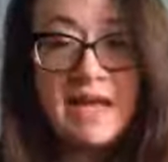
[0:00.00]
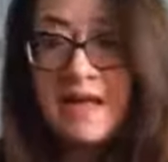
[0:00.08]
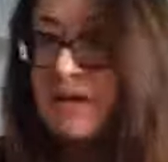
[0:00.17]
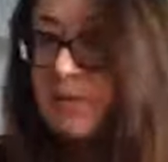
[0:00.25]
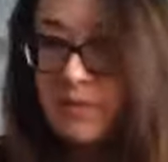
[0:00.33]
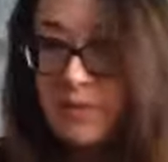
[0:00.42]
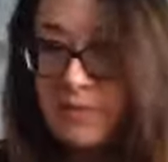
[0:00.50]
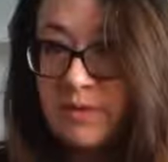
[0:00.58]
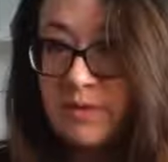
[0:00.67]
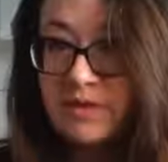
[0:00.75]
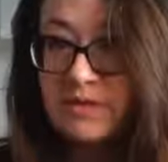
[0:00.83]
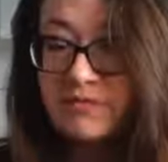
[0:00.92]
anyone who
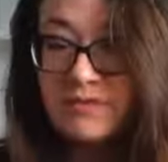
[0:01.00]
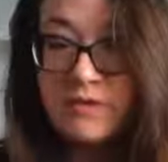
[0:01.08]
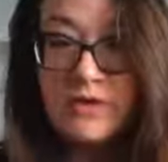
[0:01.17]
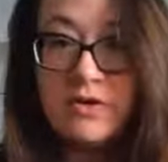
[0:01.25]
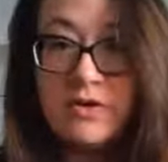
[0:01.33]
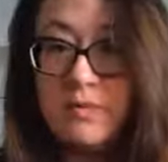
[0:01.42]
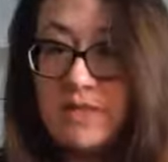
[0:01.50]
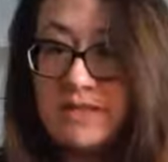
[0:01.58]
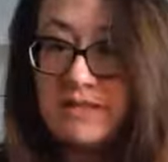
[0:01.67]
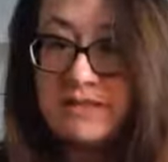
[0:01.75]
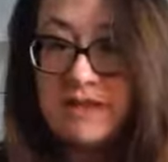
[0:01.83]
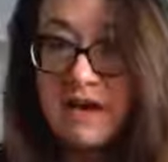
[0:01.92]
worked at the fort who
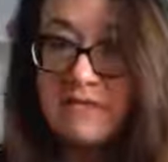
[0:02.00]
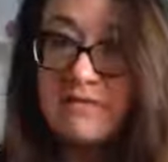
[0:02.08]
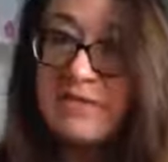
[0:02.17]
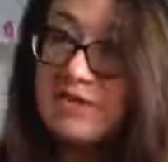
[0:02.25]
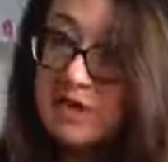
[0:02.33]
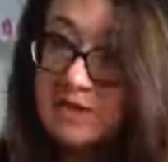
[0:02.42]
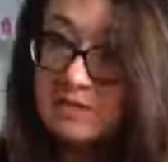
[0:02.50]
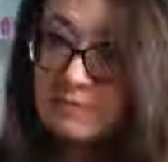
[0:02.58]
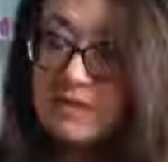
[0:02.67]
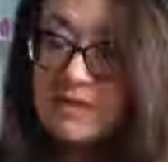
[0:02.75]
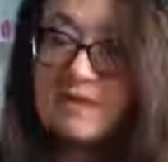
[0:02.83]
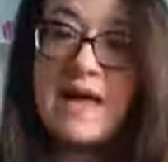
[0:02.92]
wasn't of the
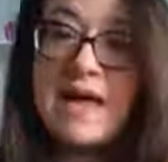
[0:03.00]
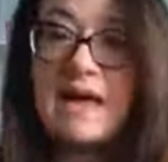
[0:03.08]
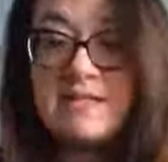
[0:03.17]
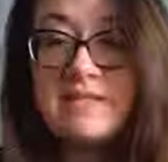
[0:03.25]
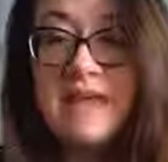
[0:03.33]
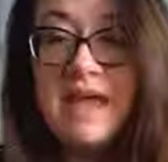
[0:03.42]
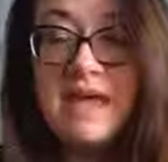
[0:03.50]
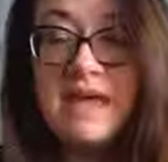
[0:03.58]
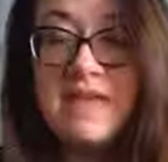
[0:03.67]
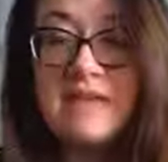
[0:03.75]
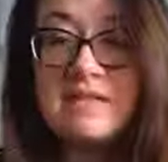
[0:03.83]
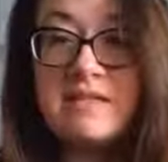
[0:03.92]
gentleman class,
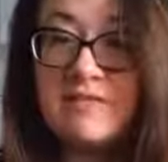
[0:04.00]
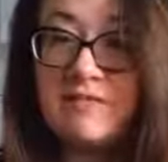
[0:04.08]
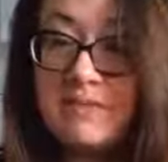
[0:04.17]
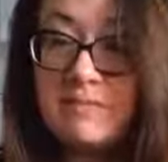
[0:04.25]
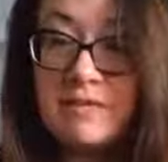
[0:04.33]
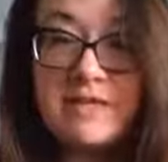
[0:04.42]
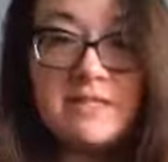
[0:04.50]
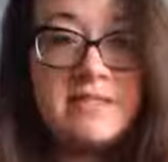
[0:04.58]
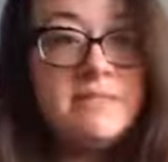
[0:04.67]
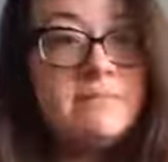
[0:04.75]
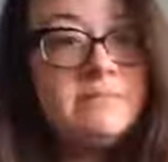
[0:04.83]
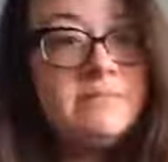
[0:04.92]
and their families.